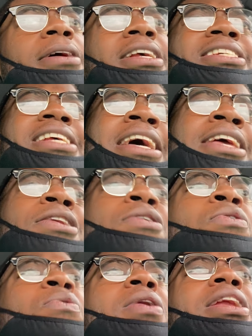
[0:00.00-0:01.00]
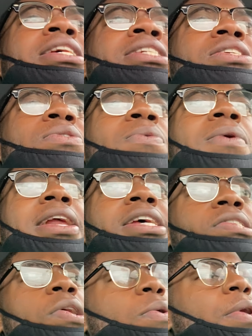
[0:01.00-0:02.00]
But it's like, yo, what is
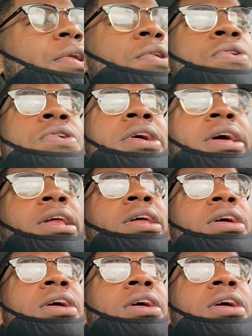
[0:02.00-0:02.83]
going on?